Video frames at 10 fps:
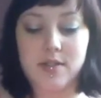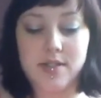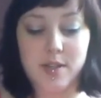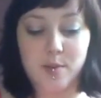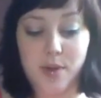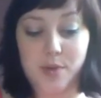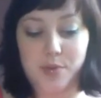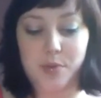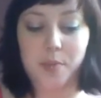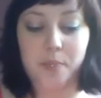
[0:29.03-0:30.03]
"to see your
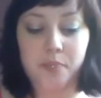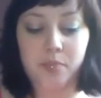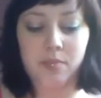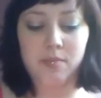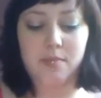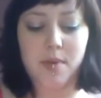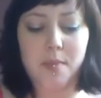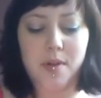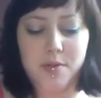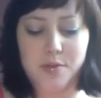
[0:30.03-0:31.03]
mother's room." "My
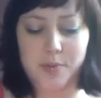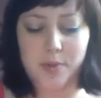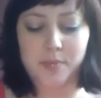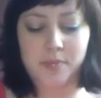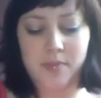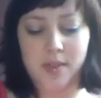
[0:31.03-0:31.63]
mother's room?